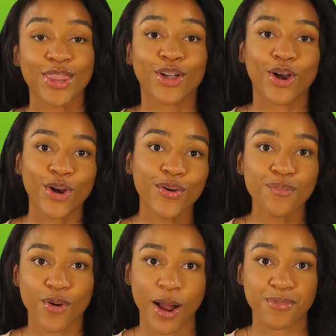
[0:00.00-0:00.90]
the
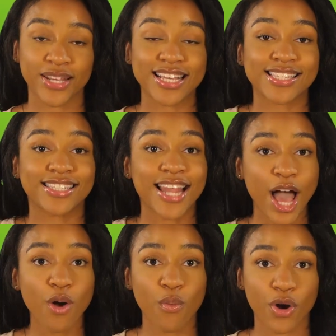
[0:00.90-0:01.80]
current property is
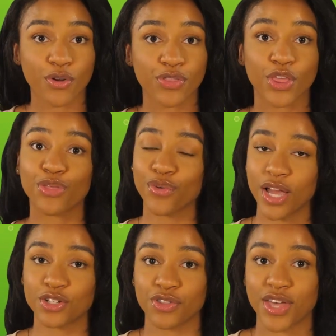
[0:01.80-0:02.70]
now worth
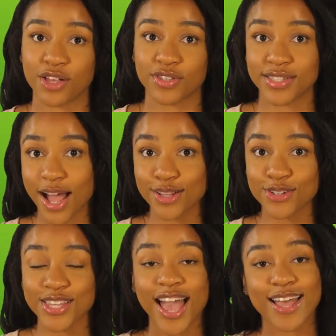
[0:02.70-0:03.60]

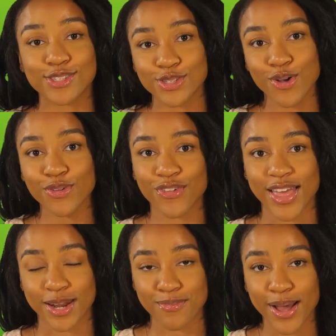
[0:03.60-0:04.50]
$300,000 and sold for
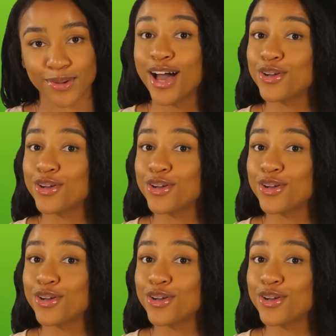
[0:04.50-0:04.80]
that amount.